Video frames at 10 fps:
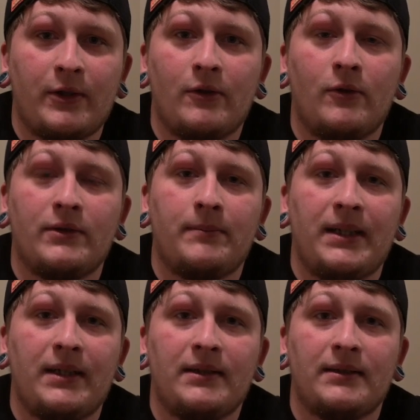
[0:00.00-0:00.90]
get a hold of
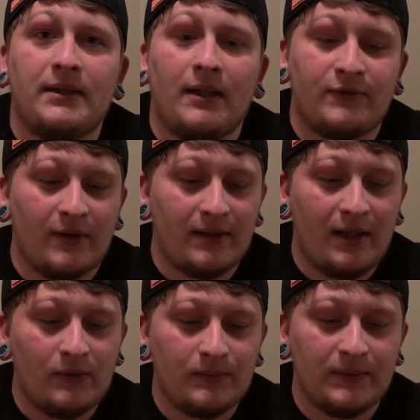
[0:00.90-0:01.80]
me, and then I'll try to
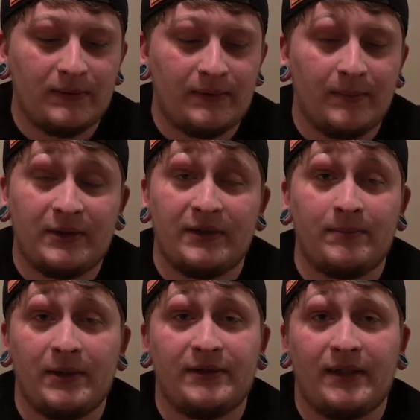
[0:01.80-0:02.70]
help as
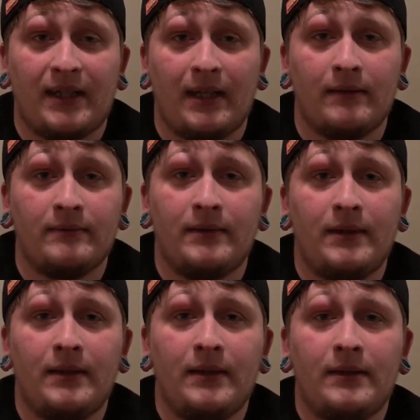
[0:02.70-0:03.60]
much as I can.
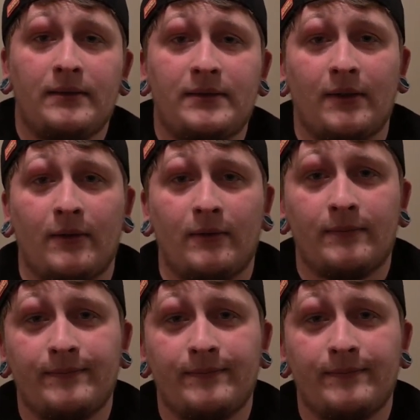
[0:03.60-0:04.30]
So